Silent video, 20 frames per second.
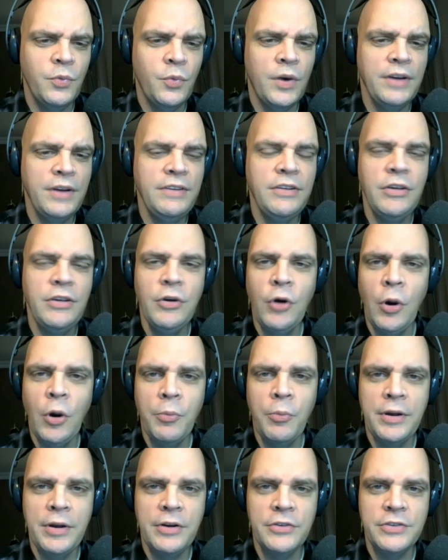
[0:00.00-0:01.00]
What do you
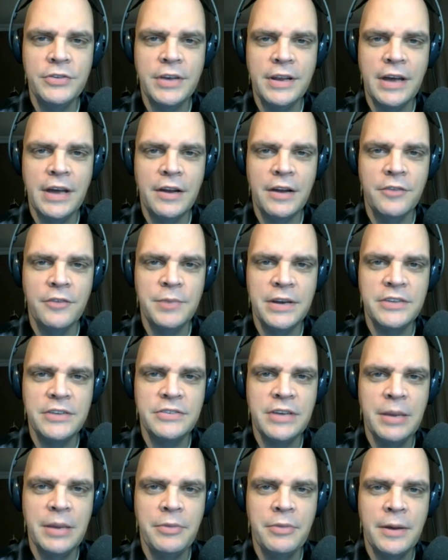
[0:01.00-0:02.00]
hope readers get out of
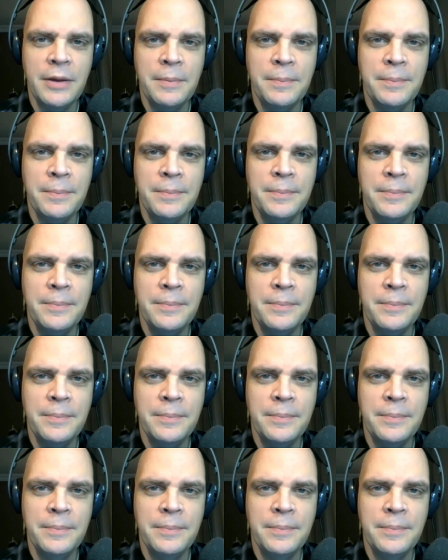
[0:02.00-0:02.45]
Mixtape then?